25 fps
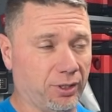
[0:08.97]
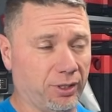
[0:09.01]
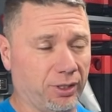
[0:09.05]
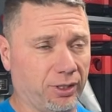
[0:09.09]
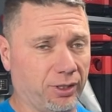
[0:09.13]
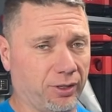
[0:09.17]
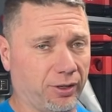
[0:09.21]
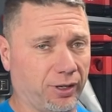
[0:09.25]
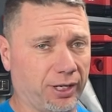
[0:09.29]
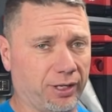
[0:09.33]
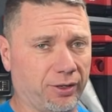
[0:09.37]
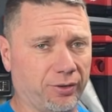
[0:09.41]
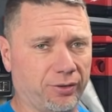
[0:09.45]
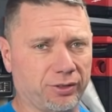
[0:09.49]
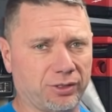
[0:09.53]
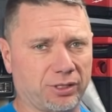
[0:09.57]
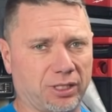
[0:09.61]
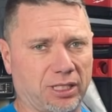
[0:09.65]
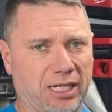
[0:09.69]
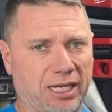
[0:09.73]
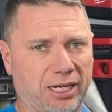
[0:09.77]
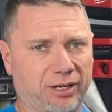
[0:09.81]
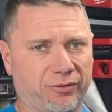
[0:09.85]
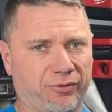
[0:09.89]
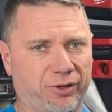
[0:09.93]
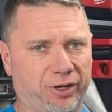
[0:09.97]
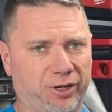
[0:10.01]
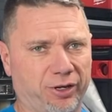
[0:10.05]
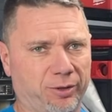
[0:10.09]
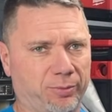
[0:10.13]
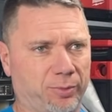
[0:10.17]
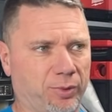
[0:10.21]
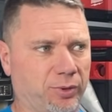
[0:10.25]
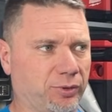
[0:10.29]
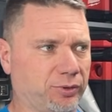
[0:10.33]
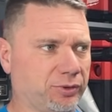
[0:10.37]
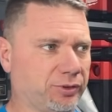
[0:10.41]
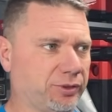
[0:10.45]
You know, I know there's a lot of
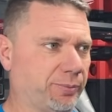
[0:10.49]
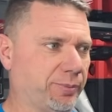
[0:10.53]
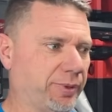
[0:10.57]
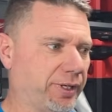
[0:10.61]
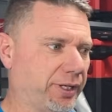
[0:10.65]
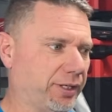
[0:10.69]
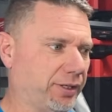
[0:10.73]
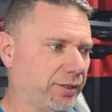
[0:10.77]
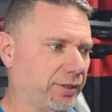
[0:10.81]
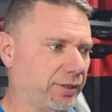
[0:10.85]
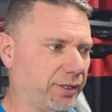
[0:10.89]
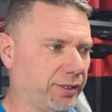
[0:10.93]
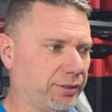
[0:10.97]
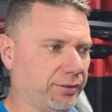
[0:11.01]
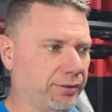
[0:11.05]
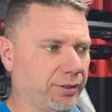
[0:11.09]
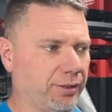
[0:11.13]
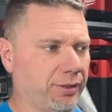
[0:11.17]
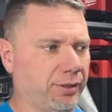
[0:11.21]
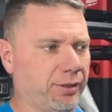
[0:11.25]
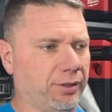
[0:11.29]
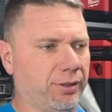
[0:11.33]
variables depending on,